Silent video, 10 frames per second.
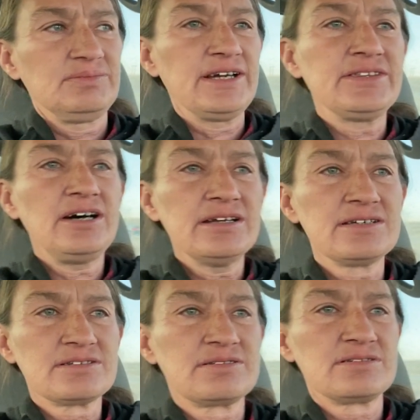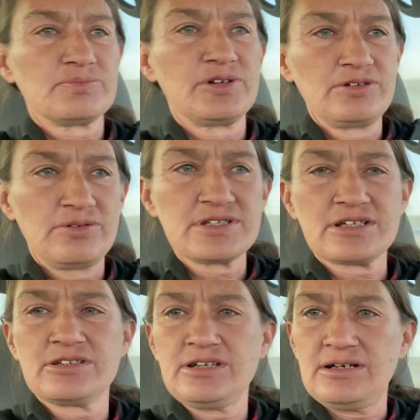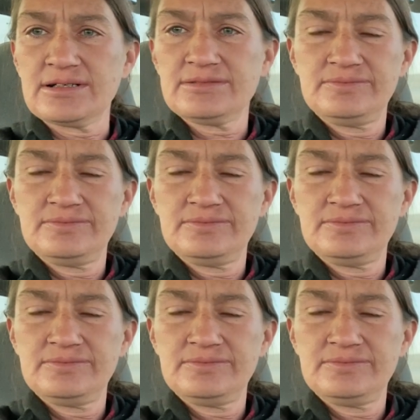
my thought is, Bruno was a good dog.